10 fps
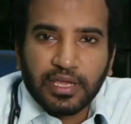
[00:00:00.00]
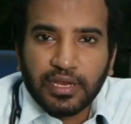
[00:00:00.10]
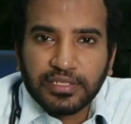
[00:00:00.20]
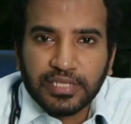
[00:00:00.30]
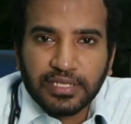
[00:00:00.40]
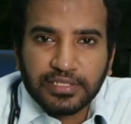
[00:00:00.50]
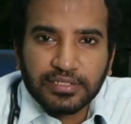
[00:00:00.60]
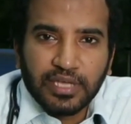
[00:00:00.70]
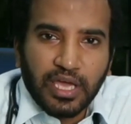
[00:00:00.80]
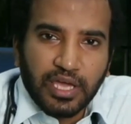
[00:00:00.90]
kidney size
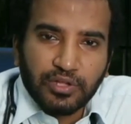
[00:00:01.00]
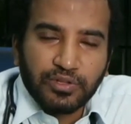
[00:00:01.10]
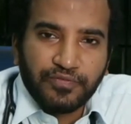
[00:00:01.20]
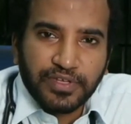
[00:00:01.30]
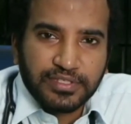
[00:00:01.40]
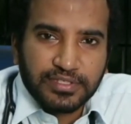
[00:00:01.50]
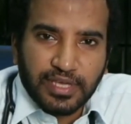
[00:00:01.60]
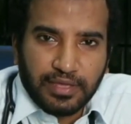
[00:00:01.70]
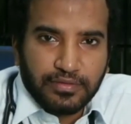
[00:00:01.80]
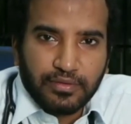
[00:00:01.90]
is even the fist
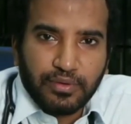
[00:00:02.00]
size.